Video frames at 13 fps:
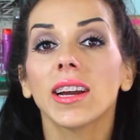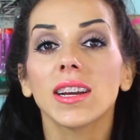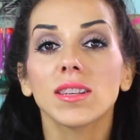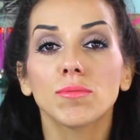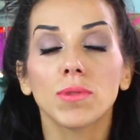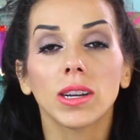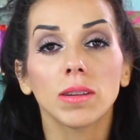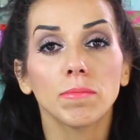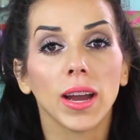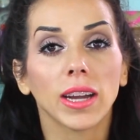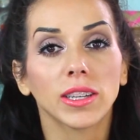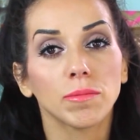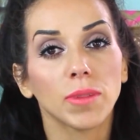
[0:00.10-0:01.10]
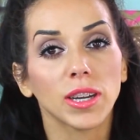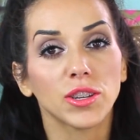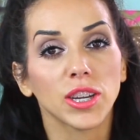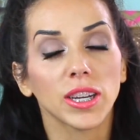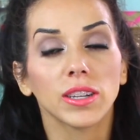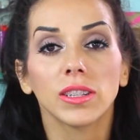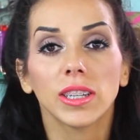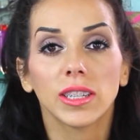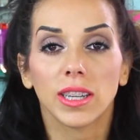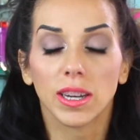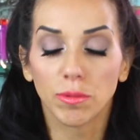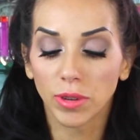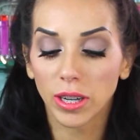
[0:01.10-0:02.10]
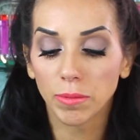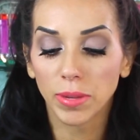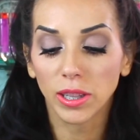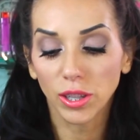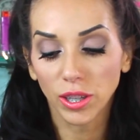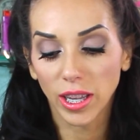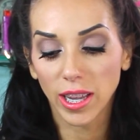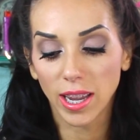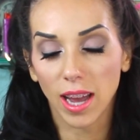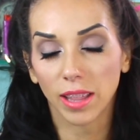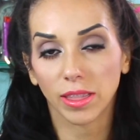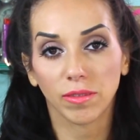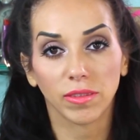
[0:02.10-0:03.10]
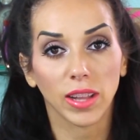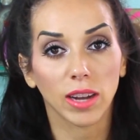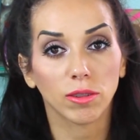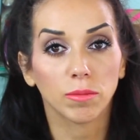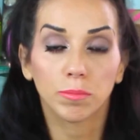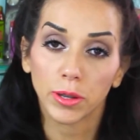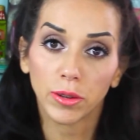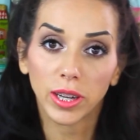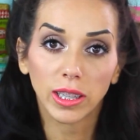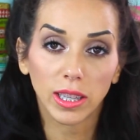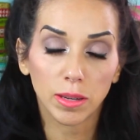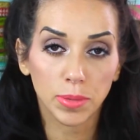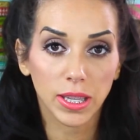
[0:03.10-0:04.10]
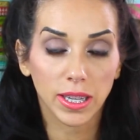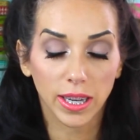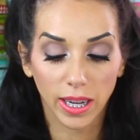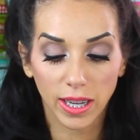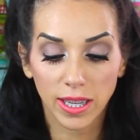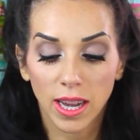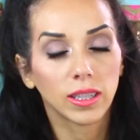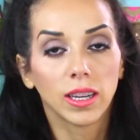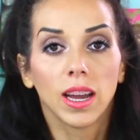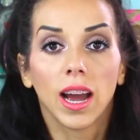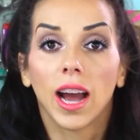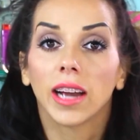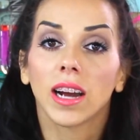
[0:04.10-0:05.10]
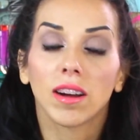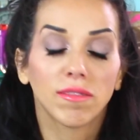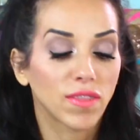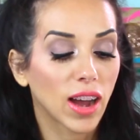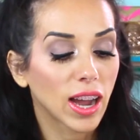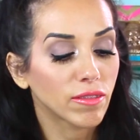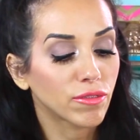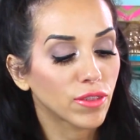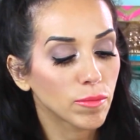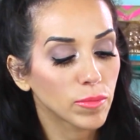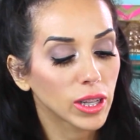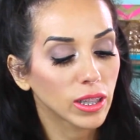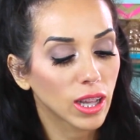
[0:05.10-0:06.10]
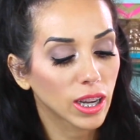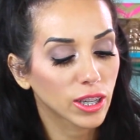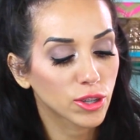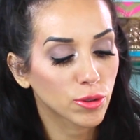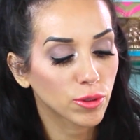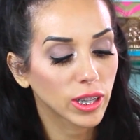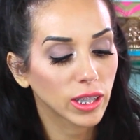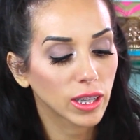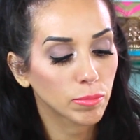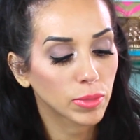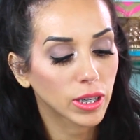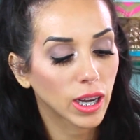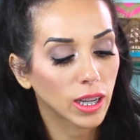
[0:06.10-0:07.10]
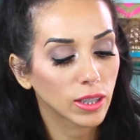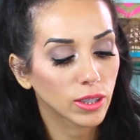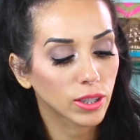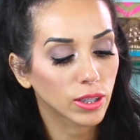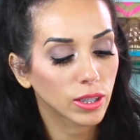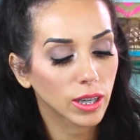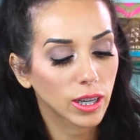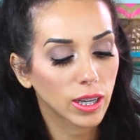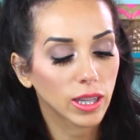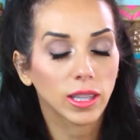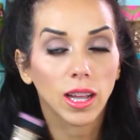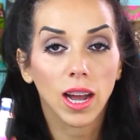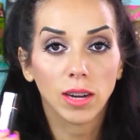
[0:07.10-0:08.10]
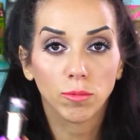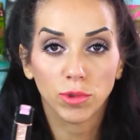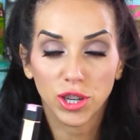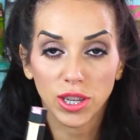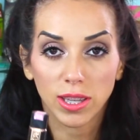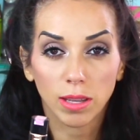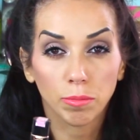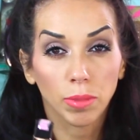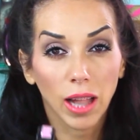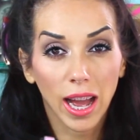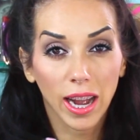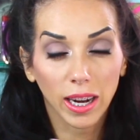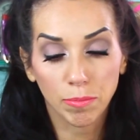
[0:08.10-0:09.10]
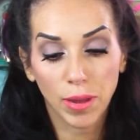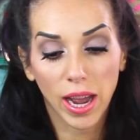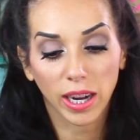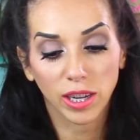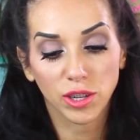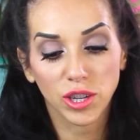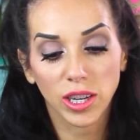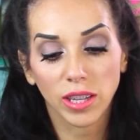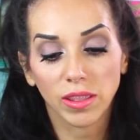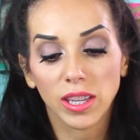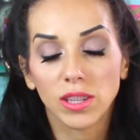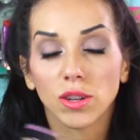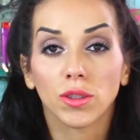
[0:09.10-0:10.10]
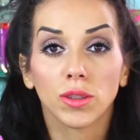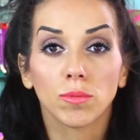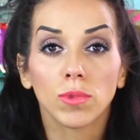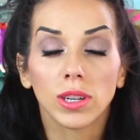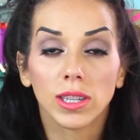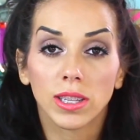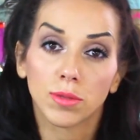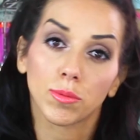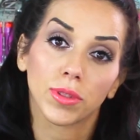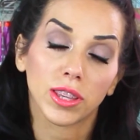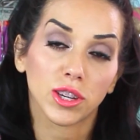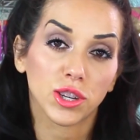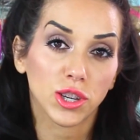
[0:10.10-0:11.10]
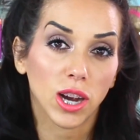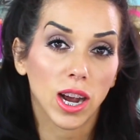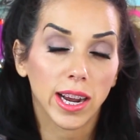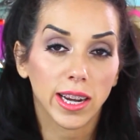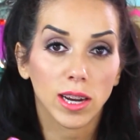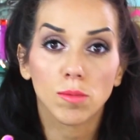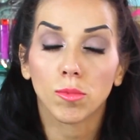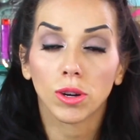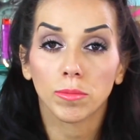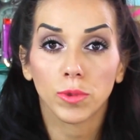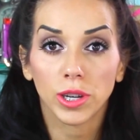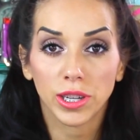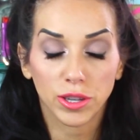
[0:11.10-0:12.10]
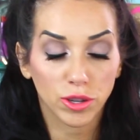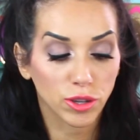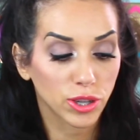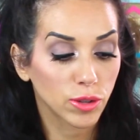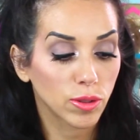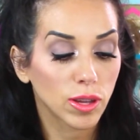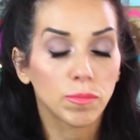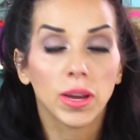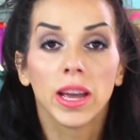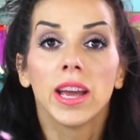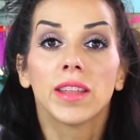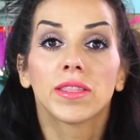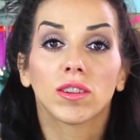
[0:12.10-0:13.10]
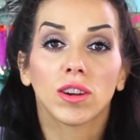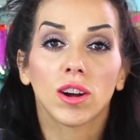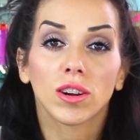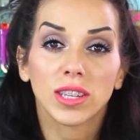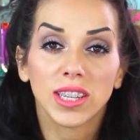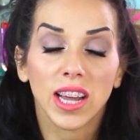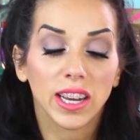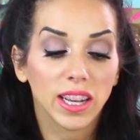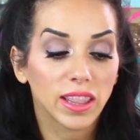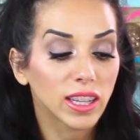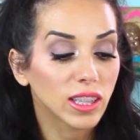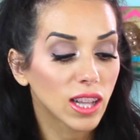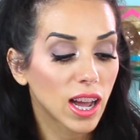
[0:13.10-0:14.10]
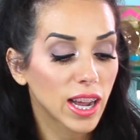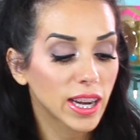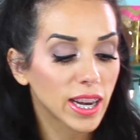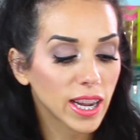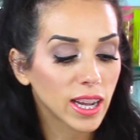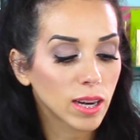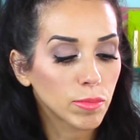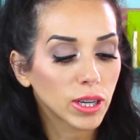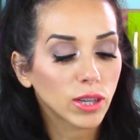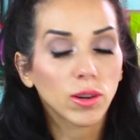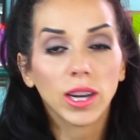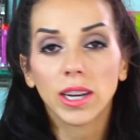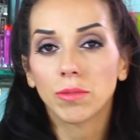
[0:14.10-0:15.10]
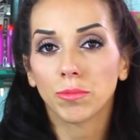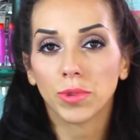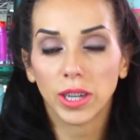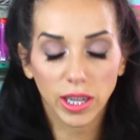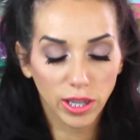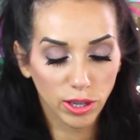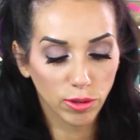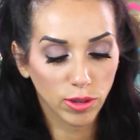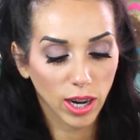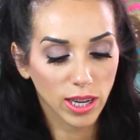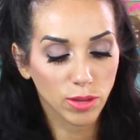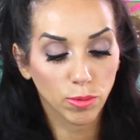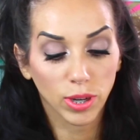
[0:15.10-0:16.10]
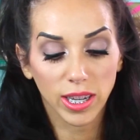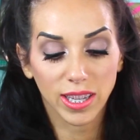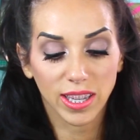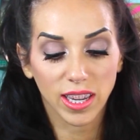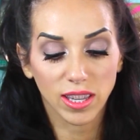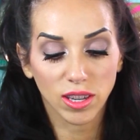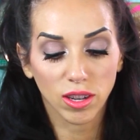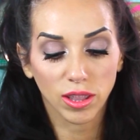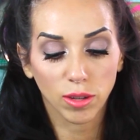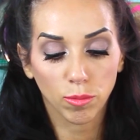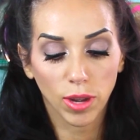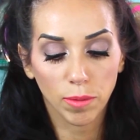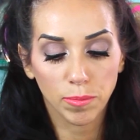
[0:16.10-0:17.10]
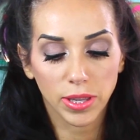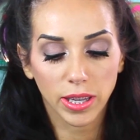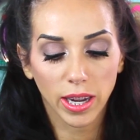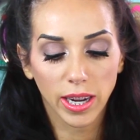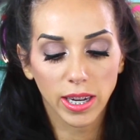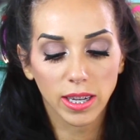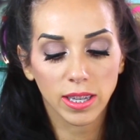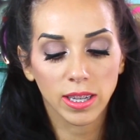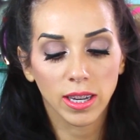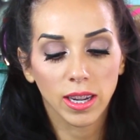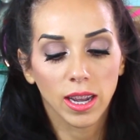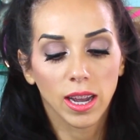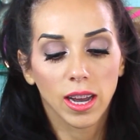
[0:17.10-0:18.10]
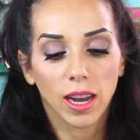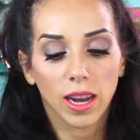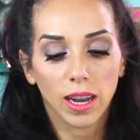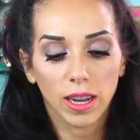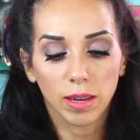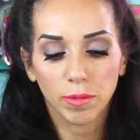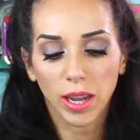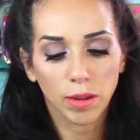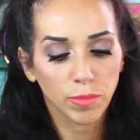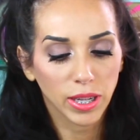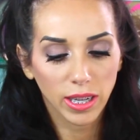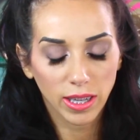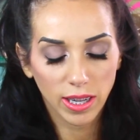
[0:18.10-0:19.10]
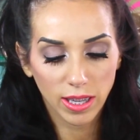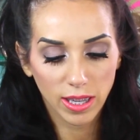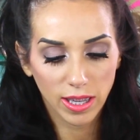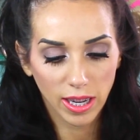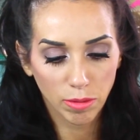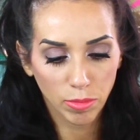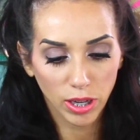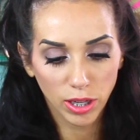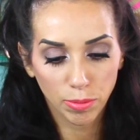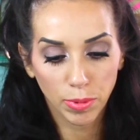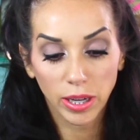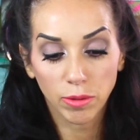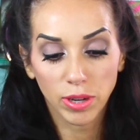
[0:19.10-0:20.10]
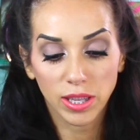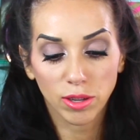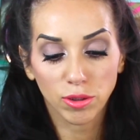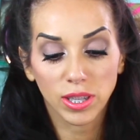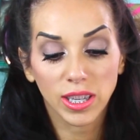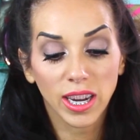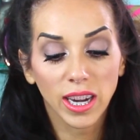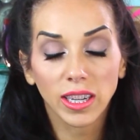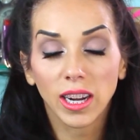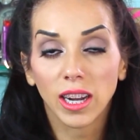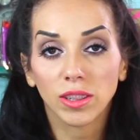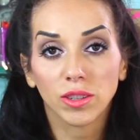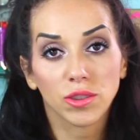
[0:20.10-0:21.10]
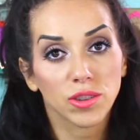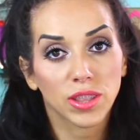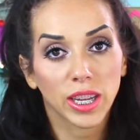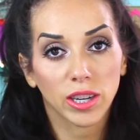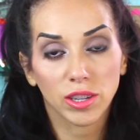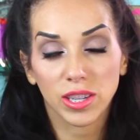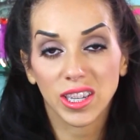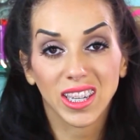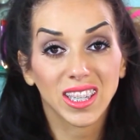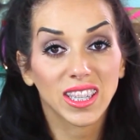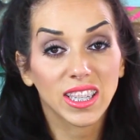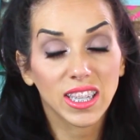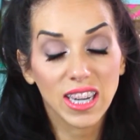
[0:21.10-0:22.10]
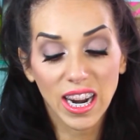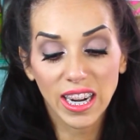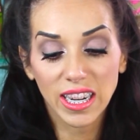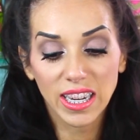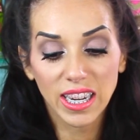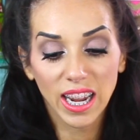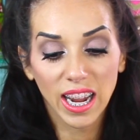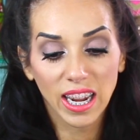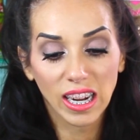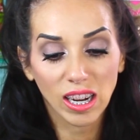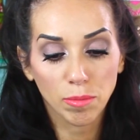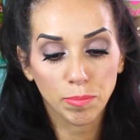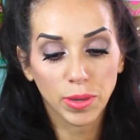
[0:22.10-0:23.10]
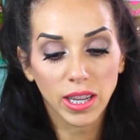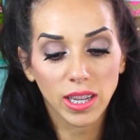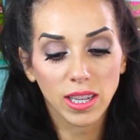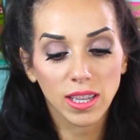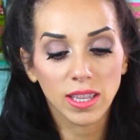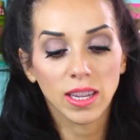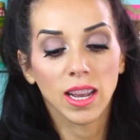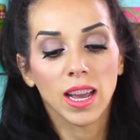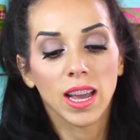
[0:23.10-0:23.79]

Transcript: guys, welcome back to my channel and today we're going to be looking at the Flower Beauty lipsticks. I got five from the Luxury Lip Color line, which is the black packaging. These are the ones with the shine and more moisture to them. There are 10 in the line and I'm going to go ahead and read you guys what it says on the website. Uh, I mean, it doesn't say much, but anyways, there's 10 colors. They are $6.98 a piece